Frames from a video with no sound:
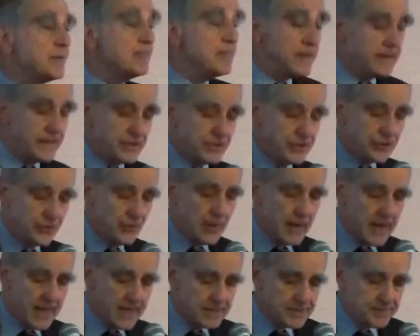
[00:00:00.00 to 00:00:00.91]
committed to
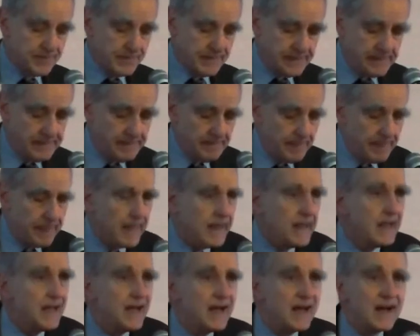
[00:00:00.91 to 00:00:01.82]
a hospital,
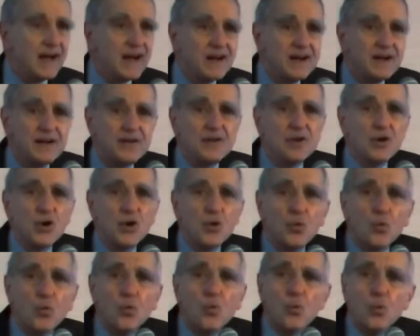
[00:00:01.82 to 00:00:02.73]

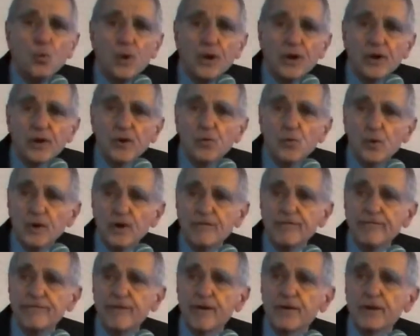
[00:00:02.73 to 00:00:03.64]

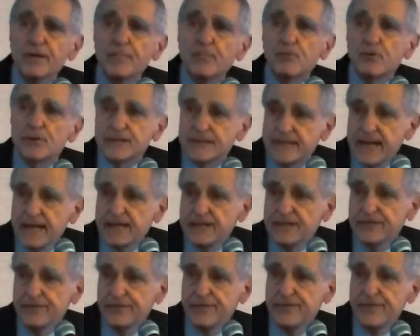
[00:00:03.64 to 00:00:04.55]
we're very
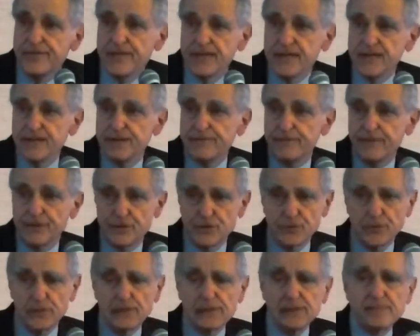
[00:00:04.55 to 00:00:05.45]
protective of the
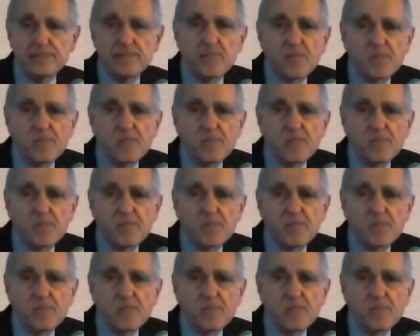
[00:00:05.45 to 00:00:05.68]
individual.